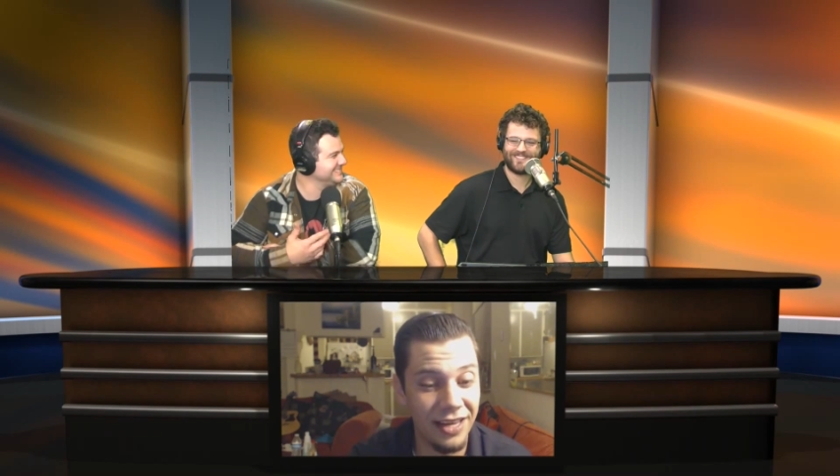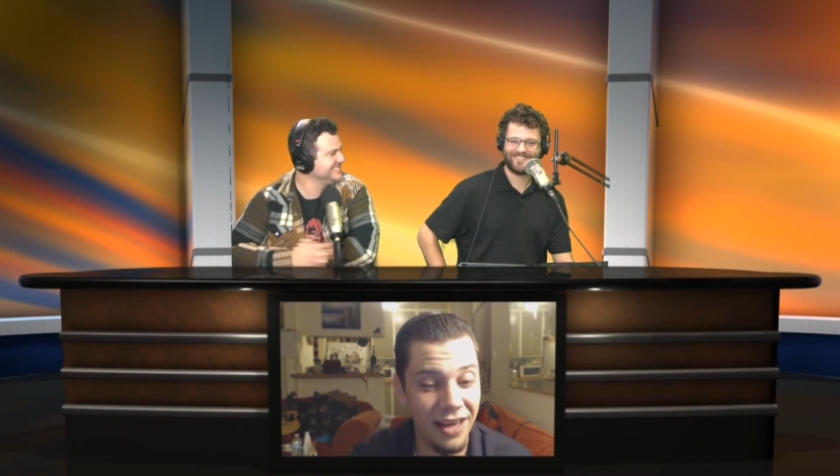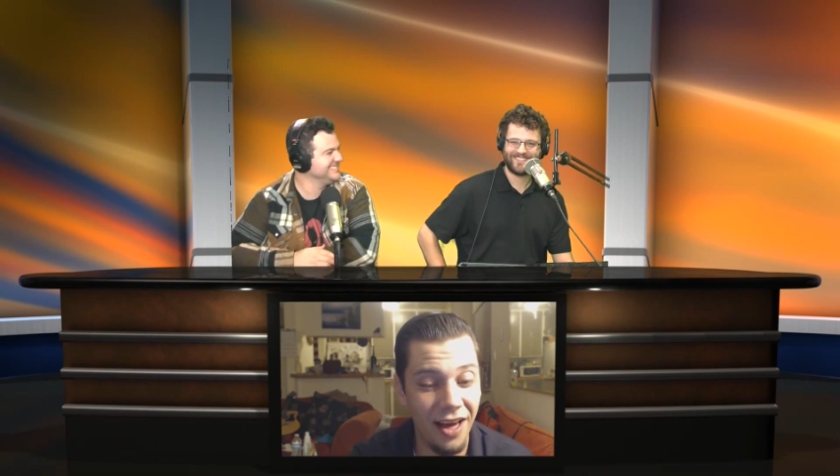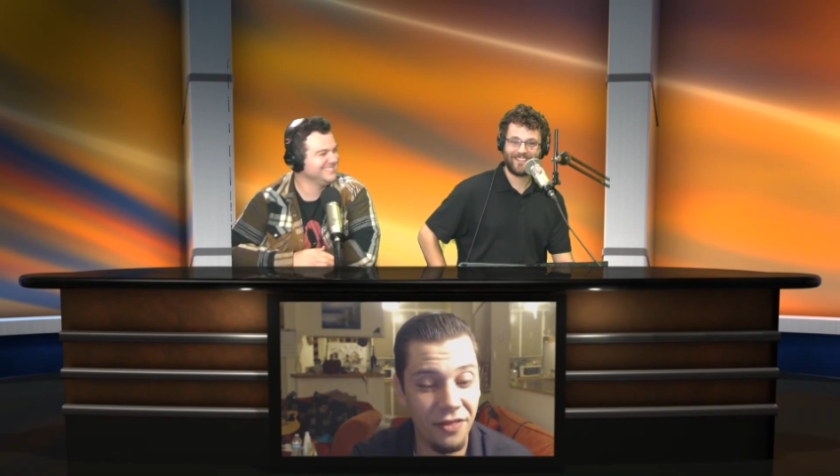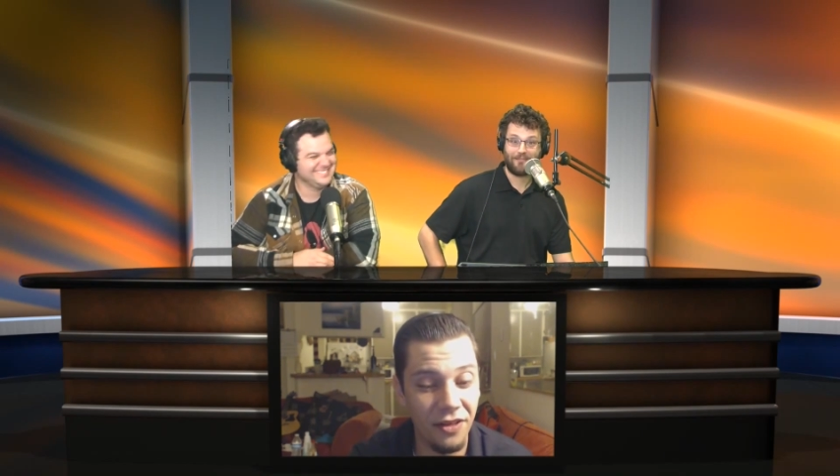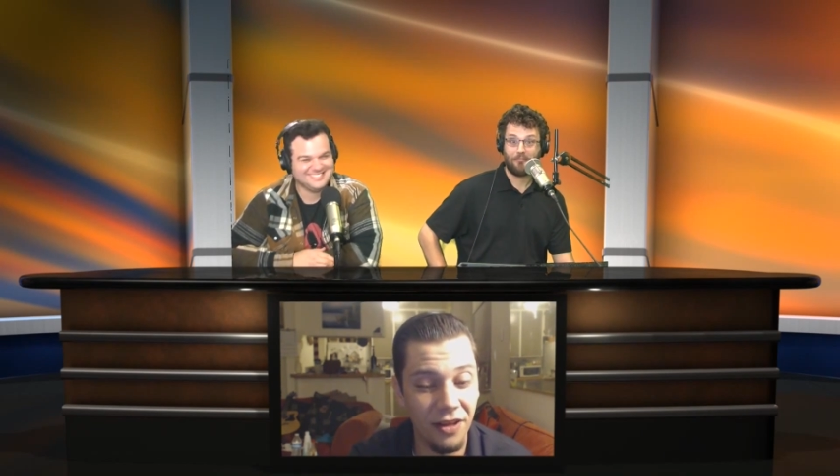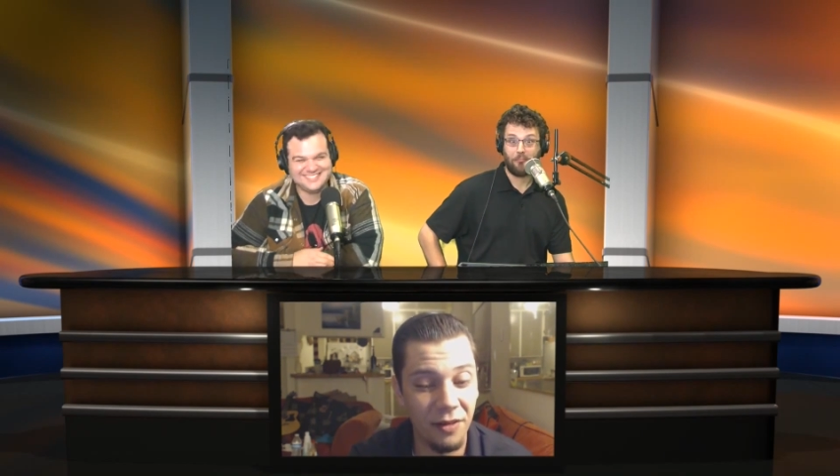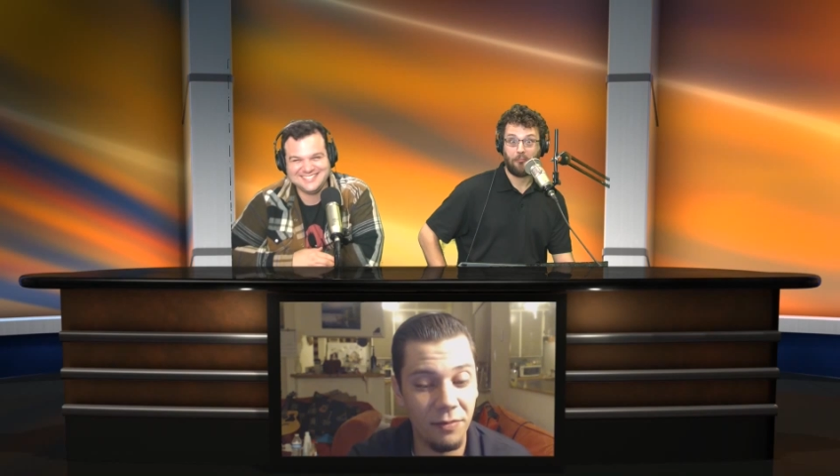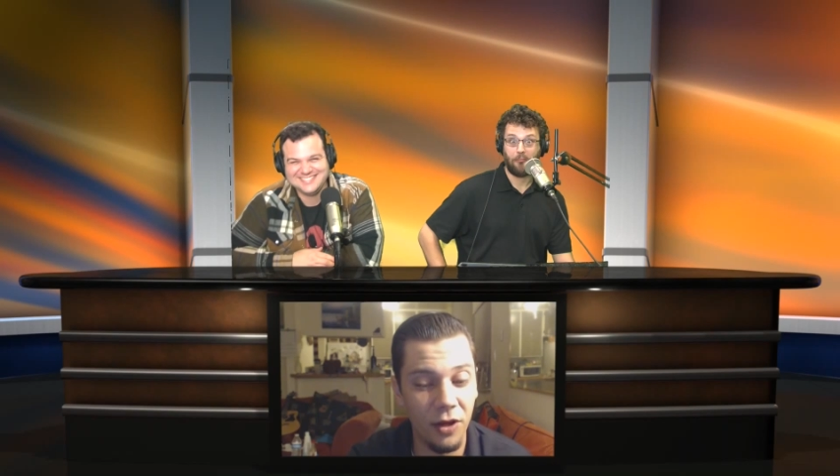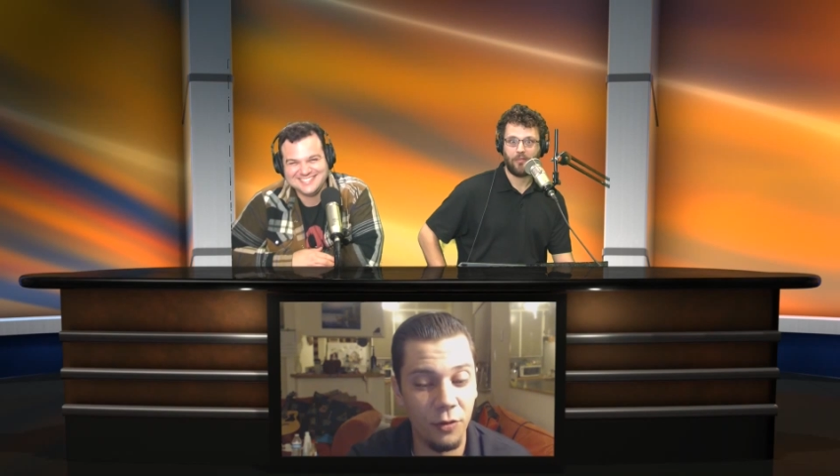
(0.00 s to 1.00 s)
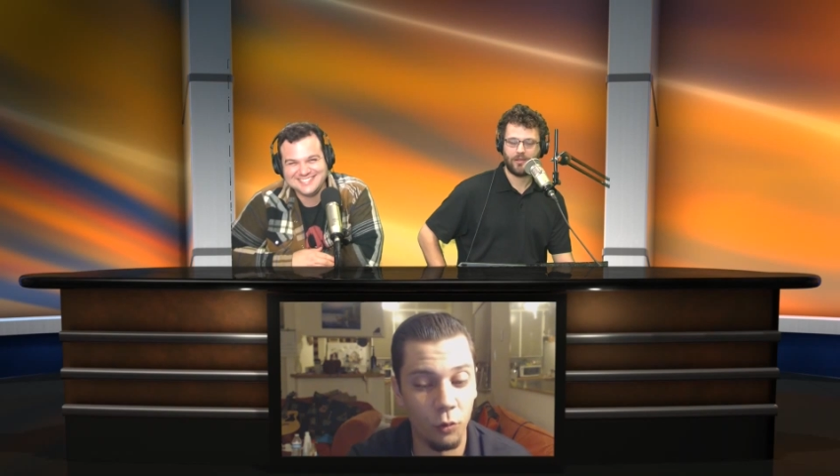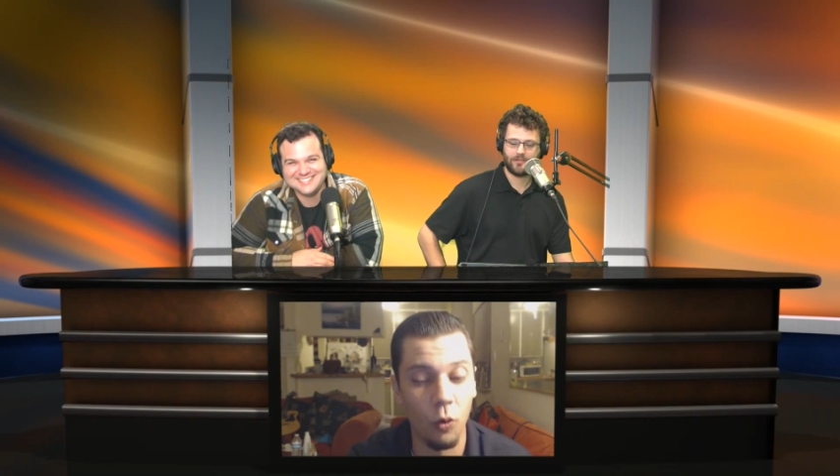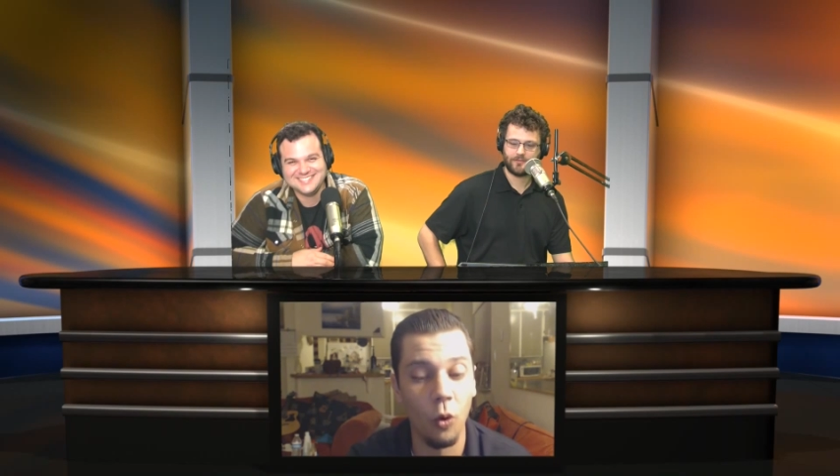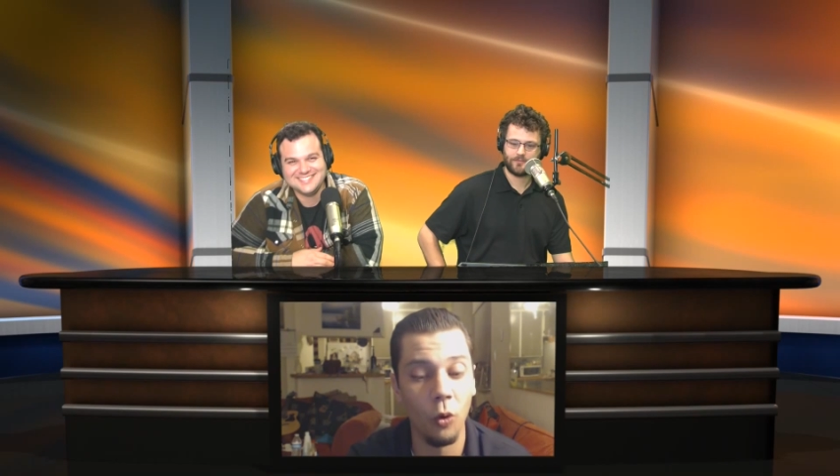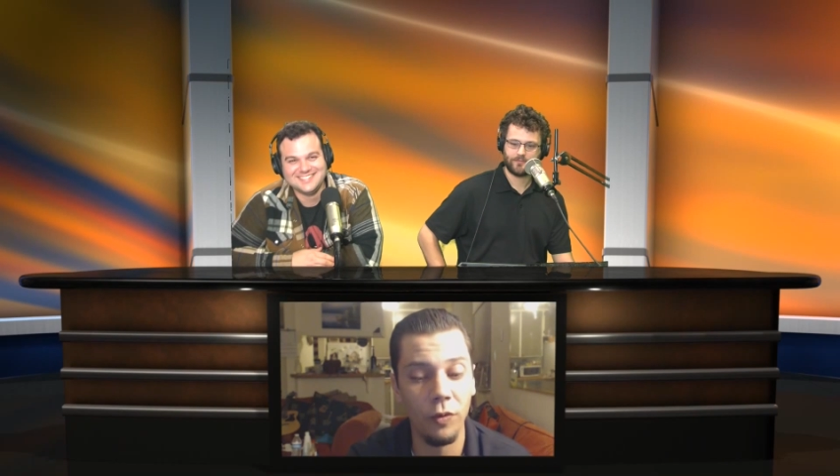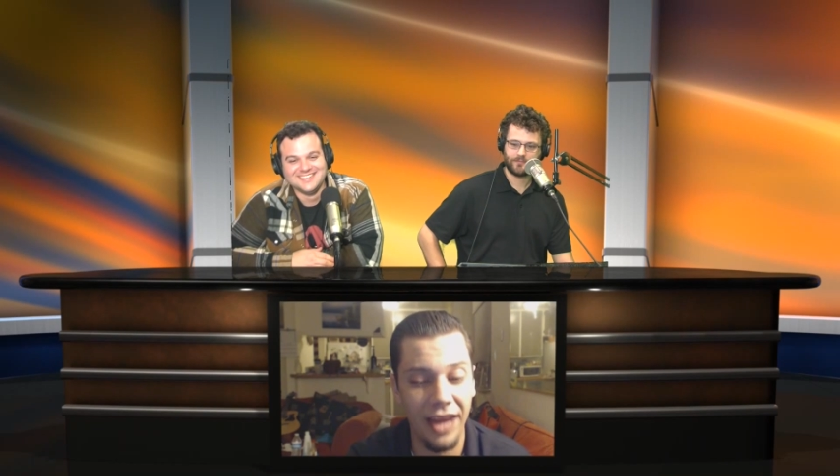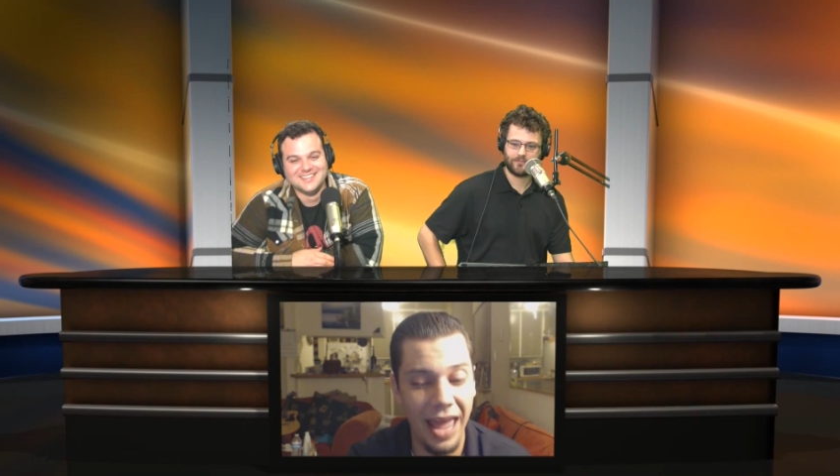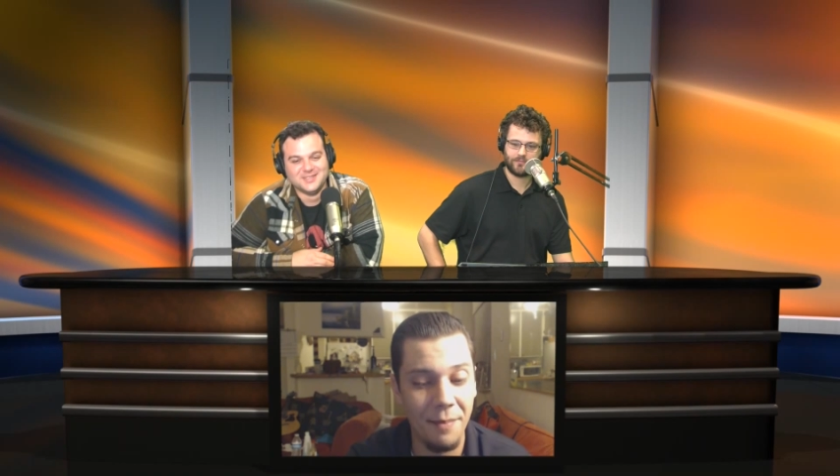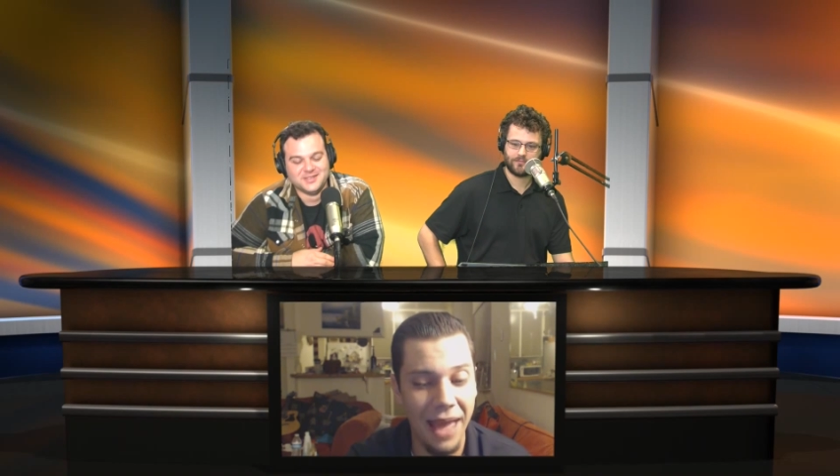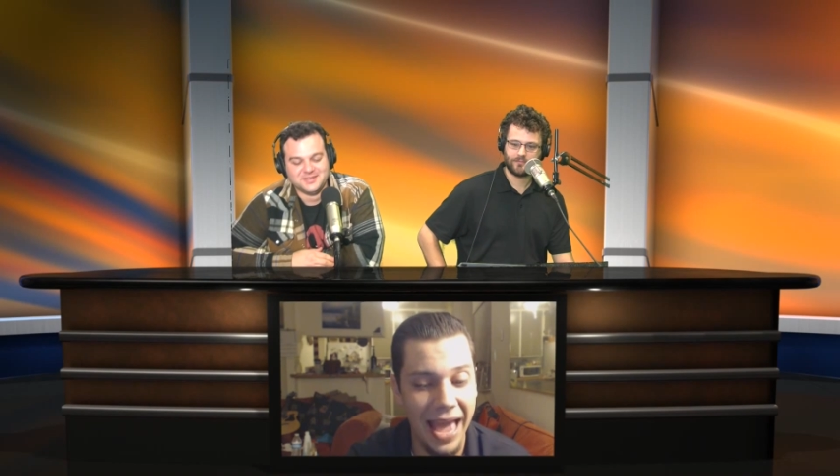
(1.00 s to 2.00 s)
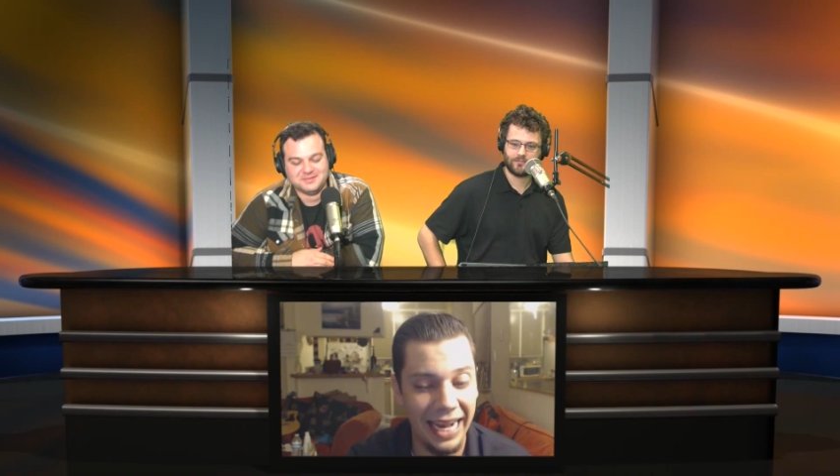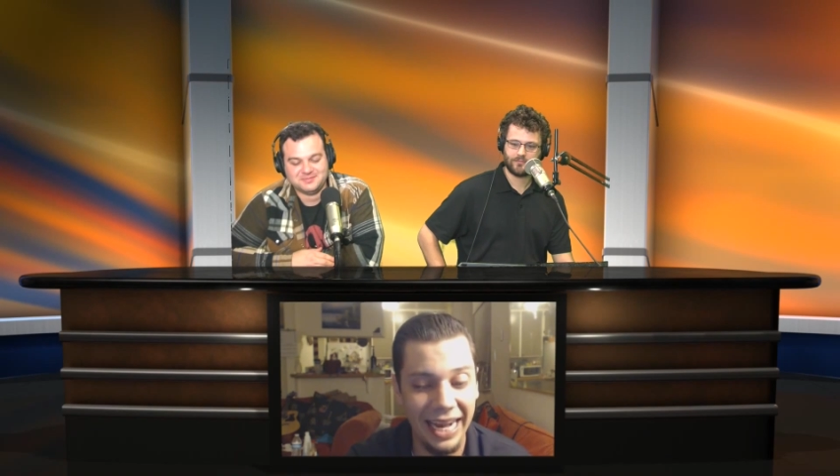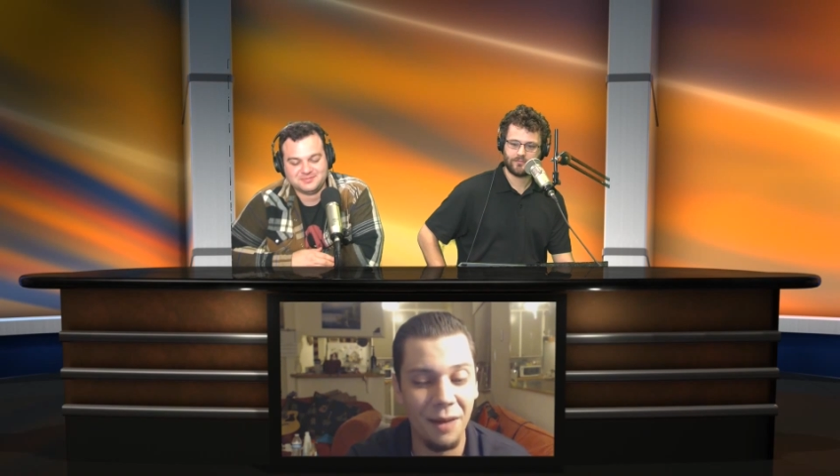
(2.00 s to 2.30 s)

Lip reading: the role that M had in it.